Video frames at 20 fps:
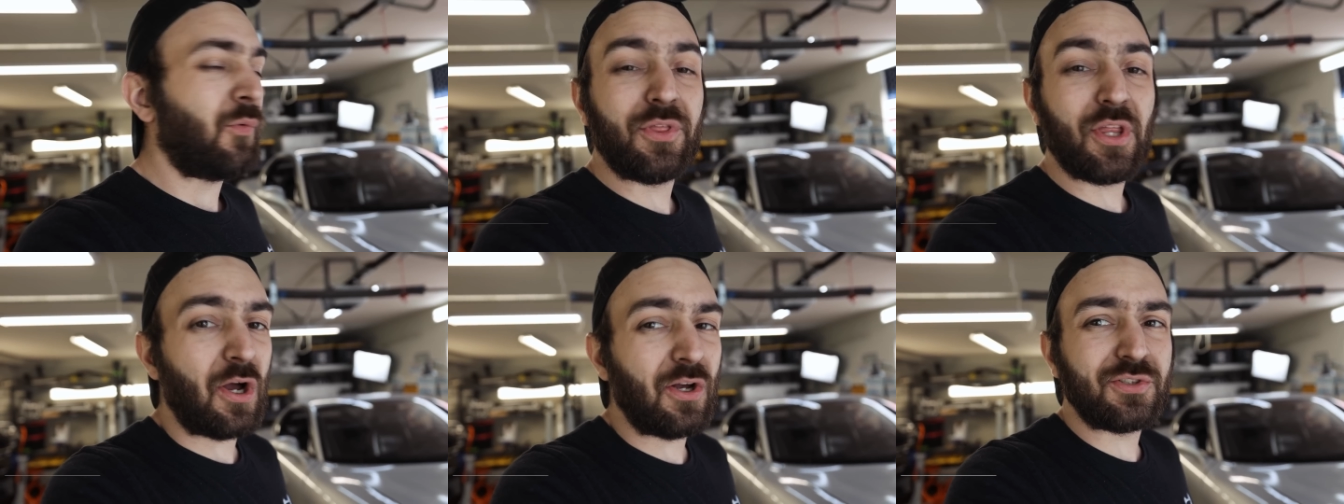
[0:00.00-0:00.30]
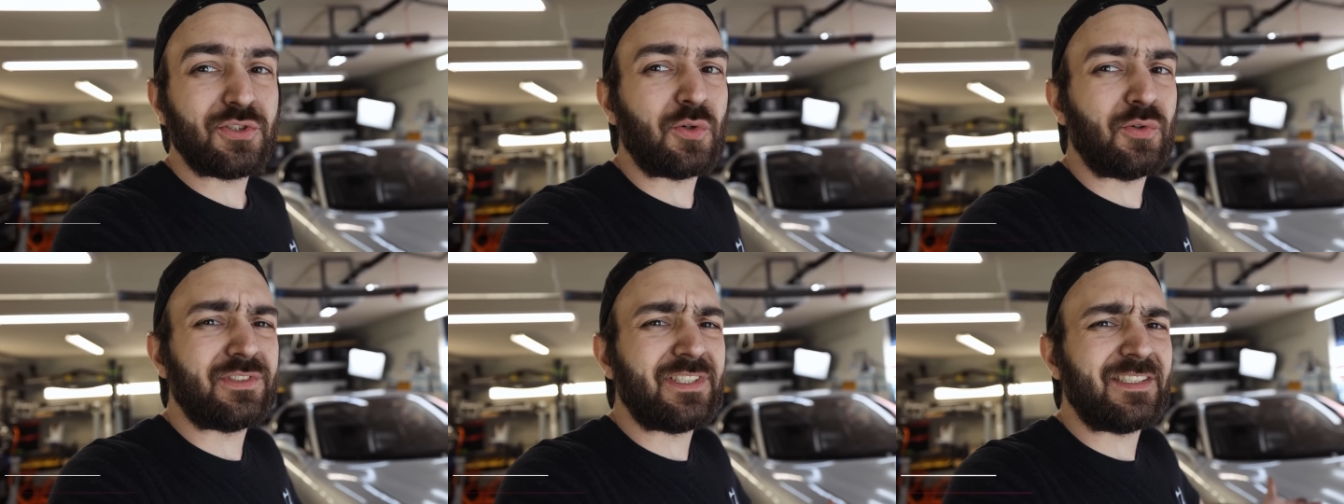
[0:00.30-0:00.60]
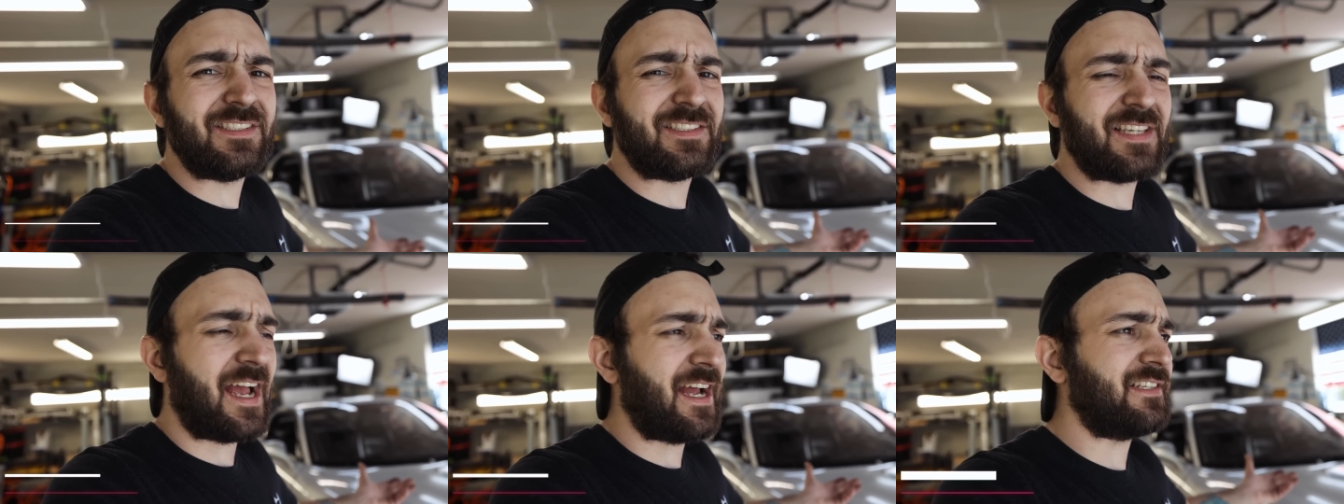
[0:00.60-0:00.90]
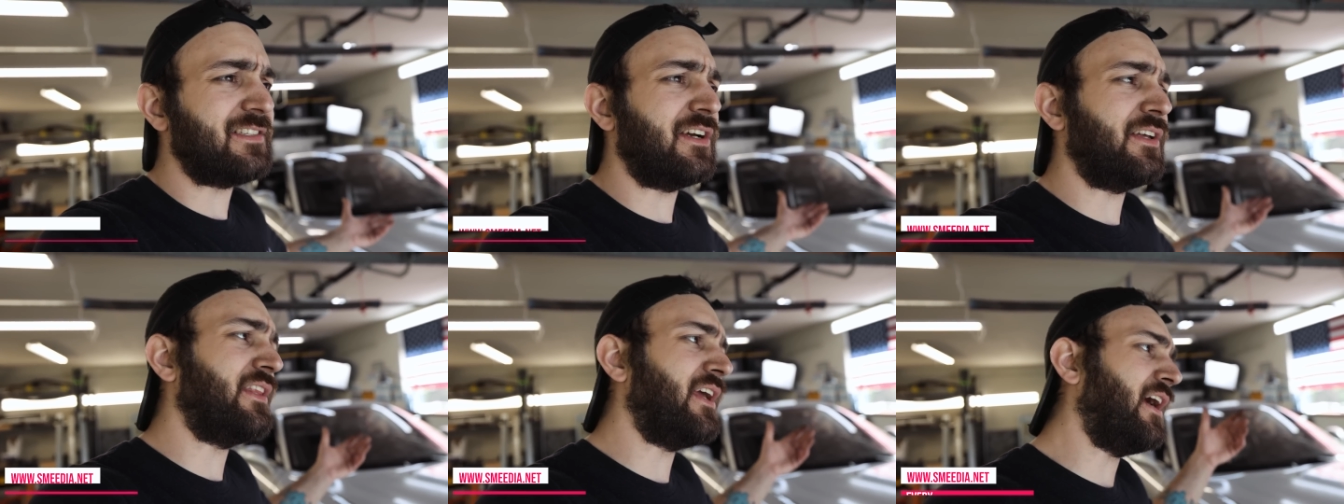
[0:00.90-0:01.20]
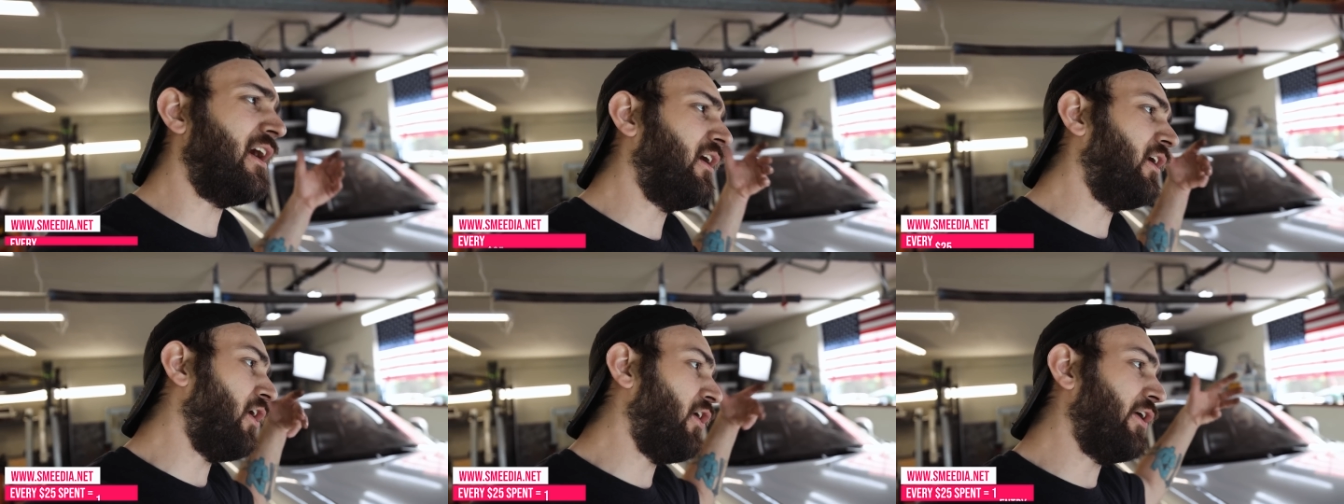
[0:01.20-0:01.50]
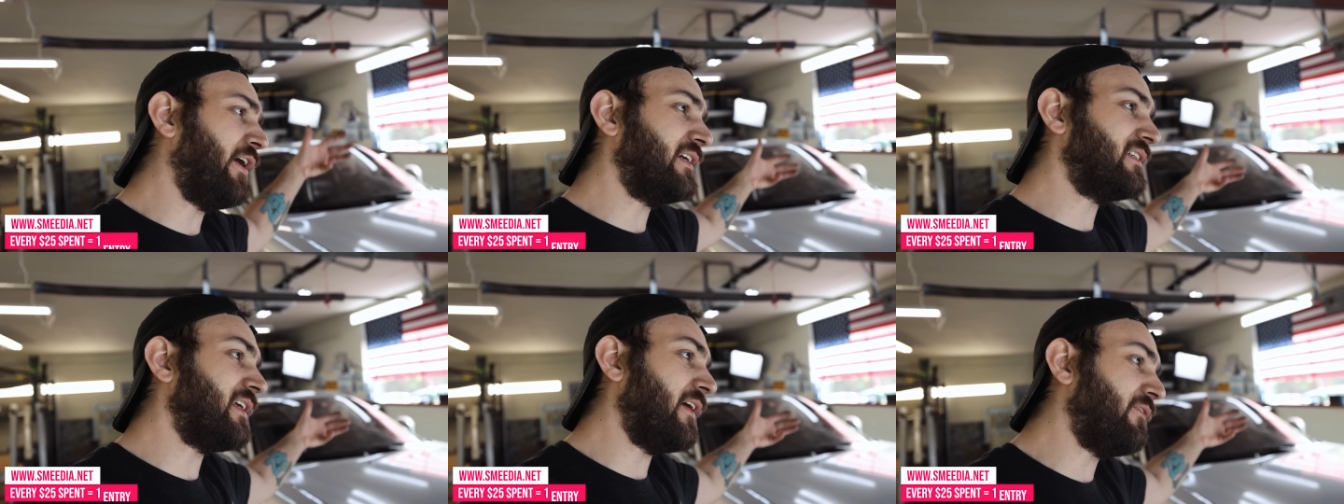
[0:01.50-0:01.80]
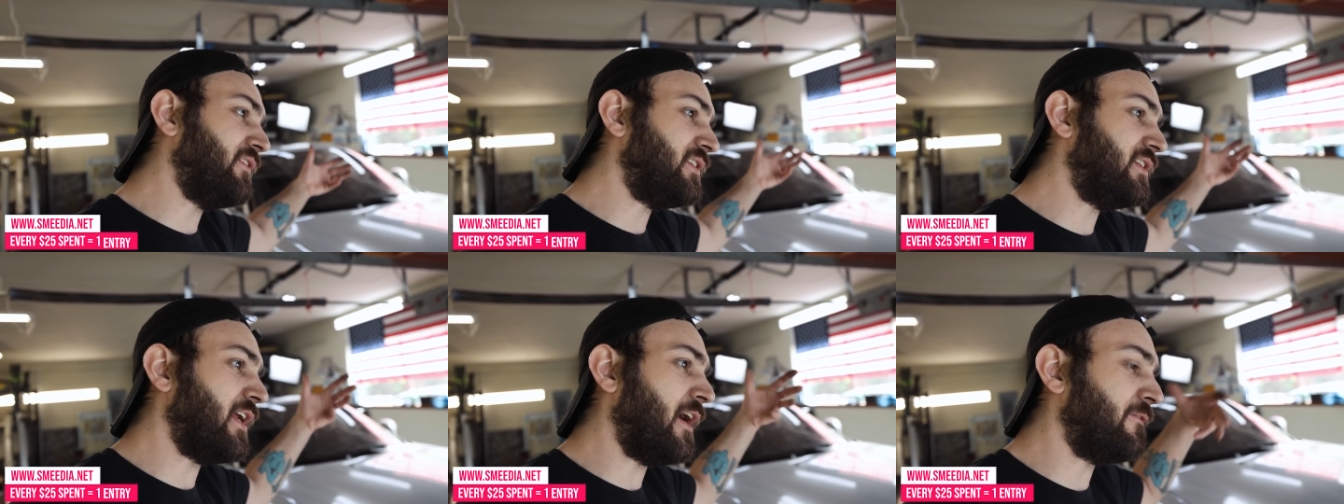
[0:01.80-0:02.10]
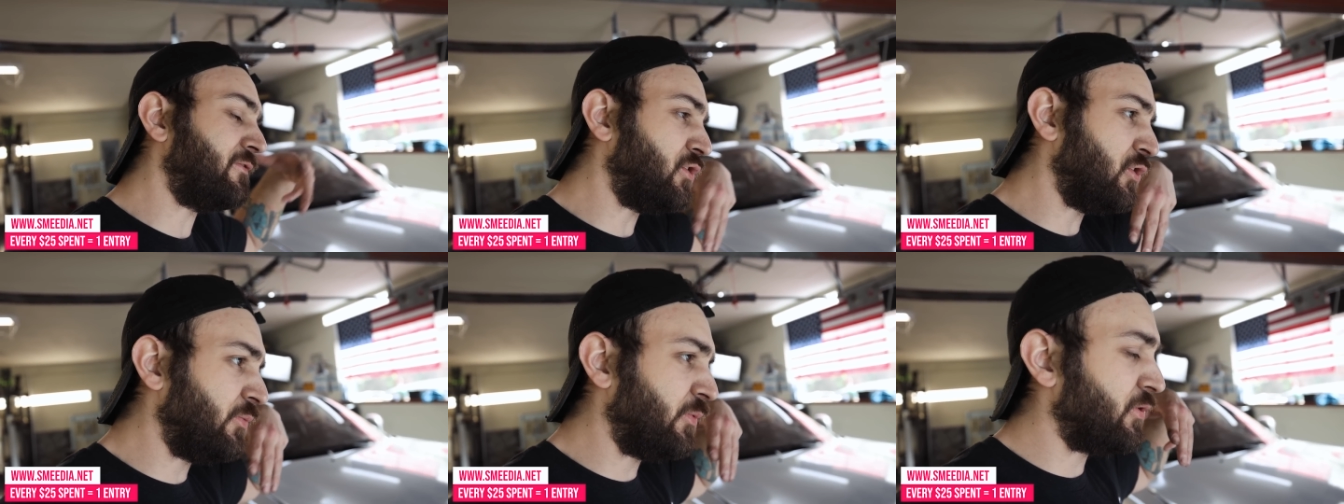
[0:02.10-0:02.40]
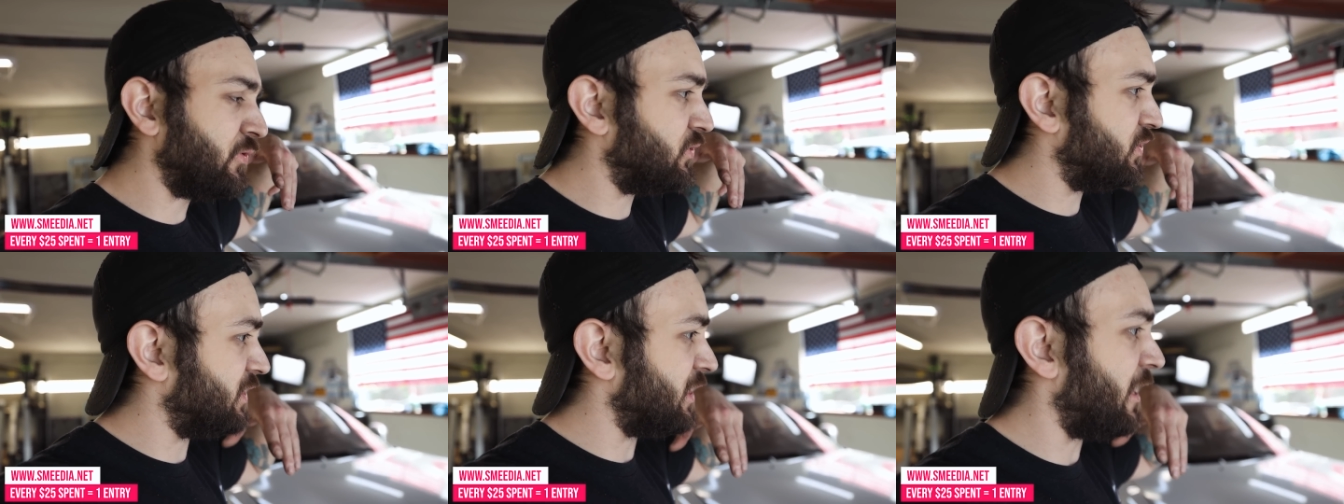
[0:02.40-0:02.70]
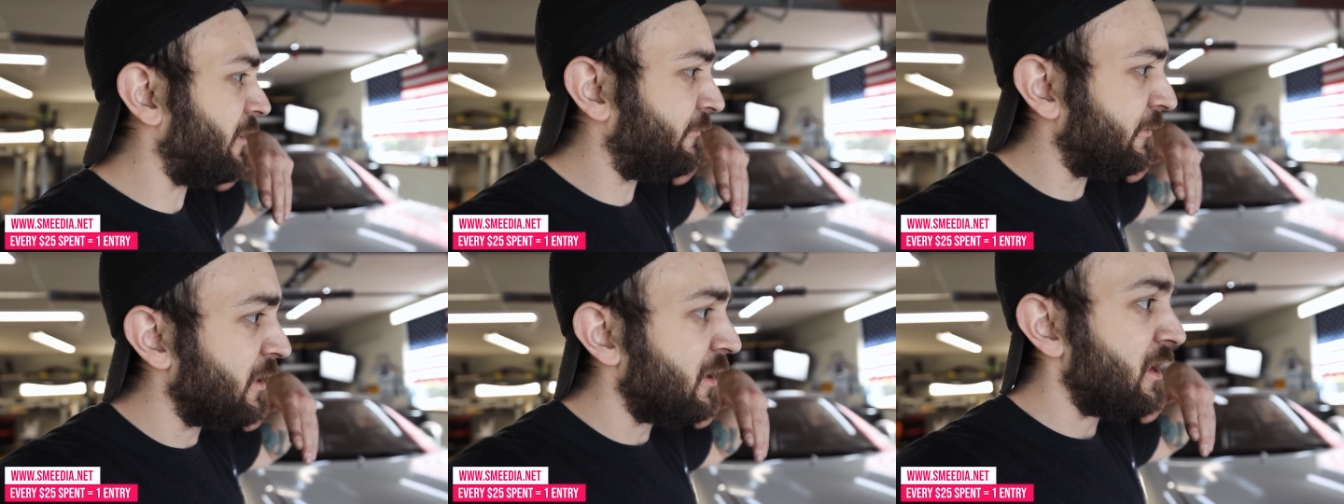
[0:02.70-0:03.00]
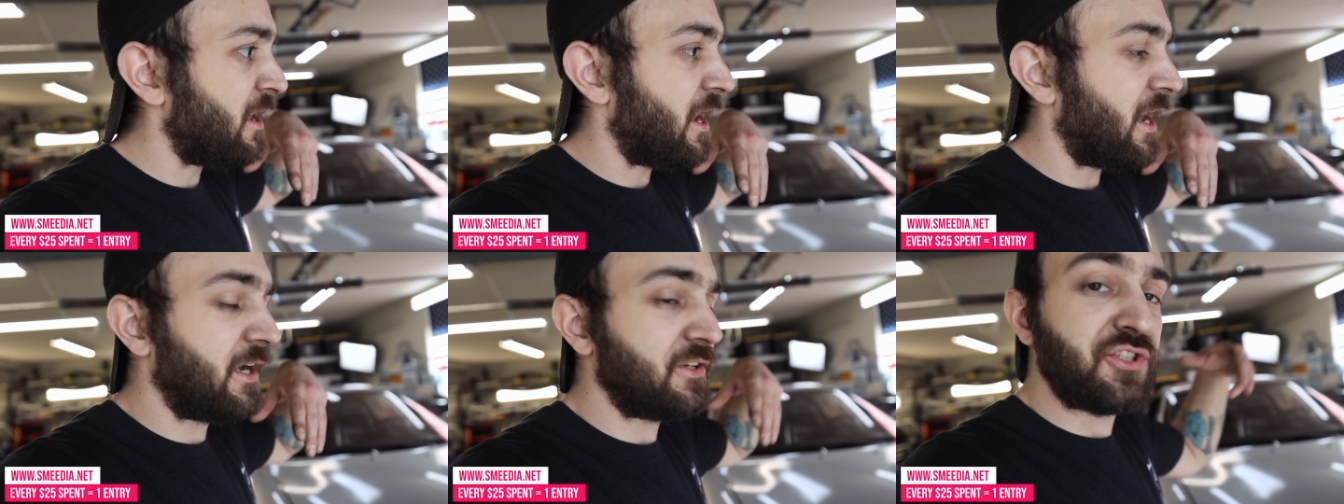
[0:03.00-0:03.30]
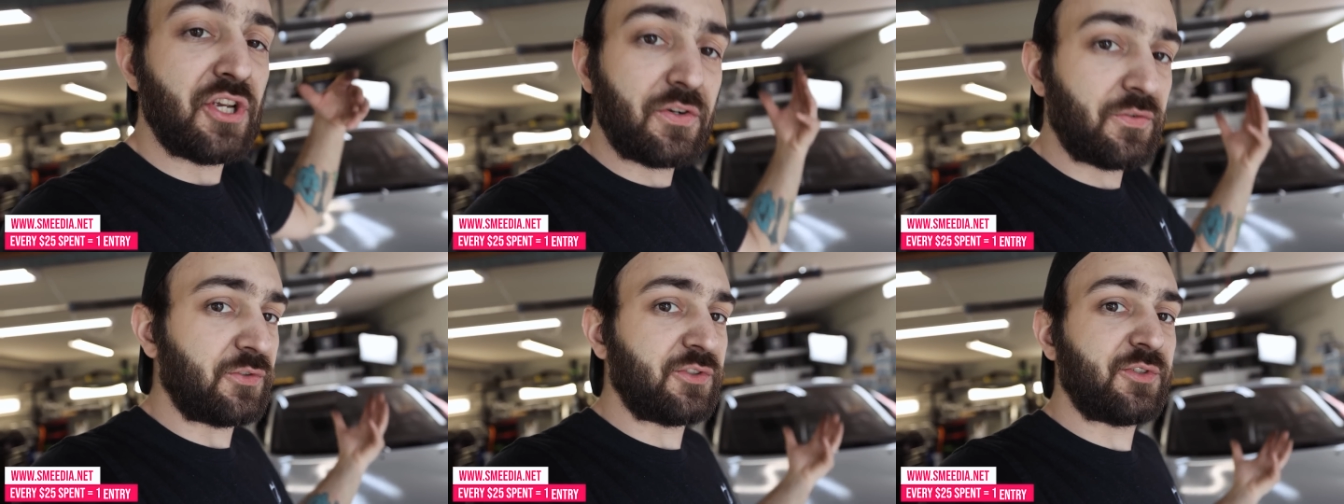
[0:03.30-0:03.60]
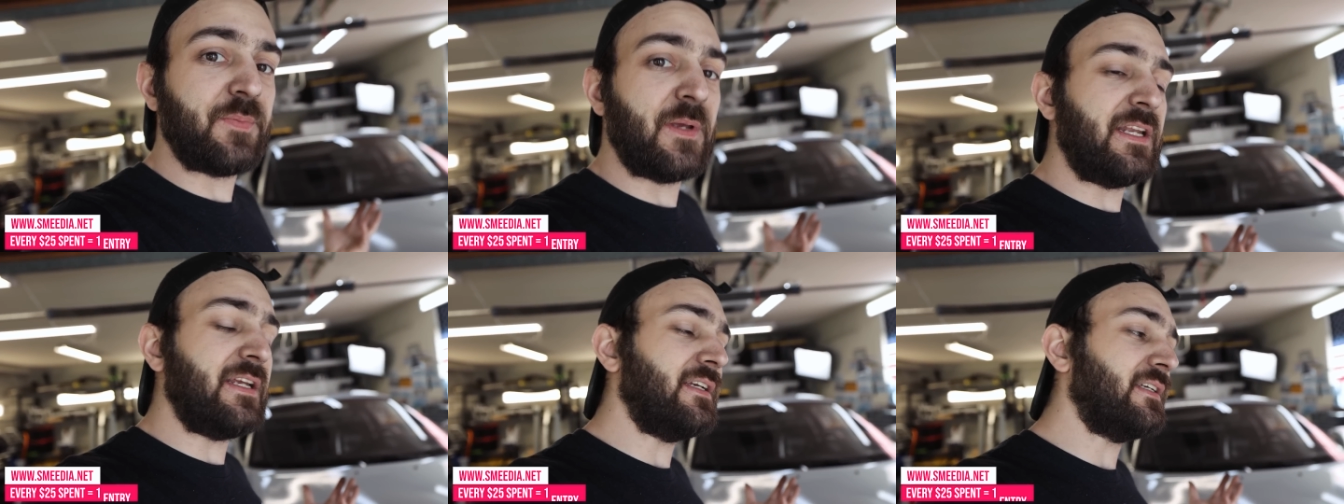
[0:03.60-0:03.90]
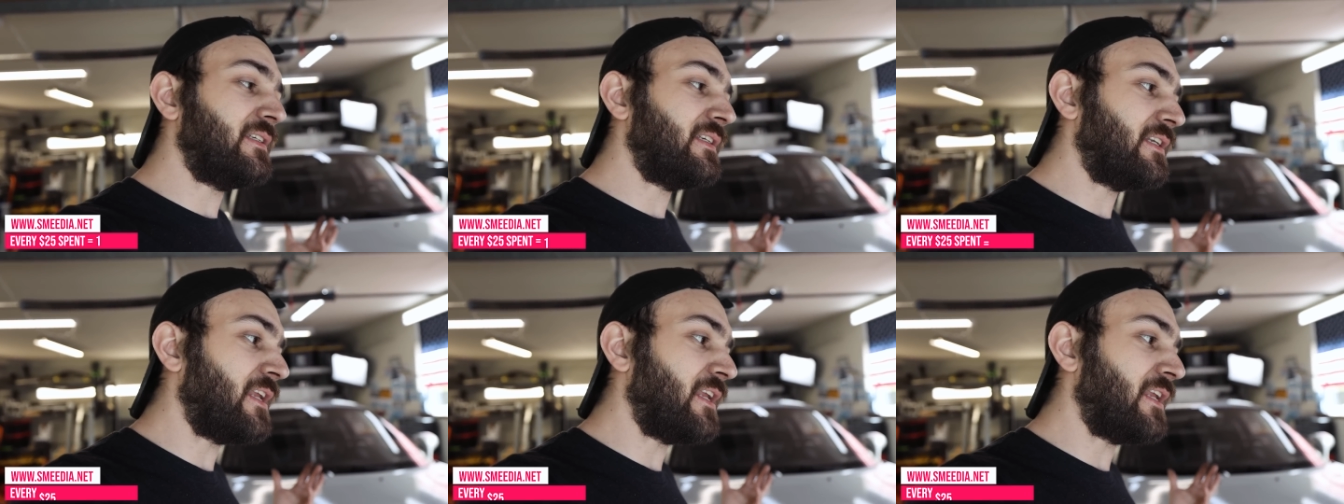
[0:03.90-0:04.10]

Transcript: with all sorts of designs on there, R X seven stuff, Subaru stuff, uh, General Smeedia's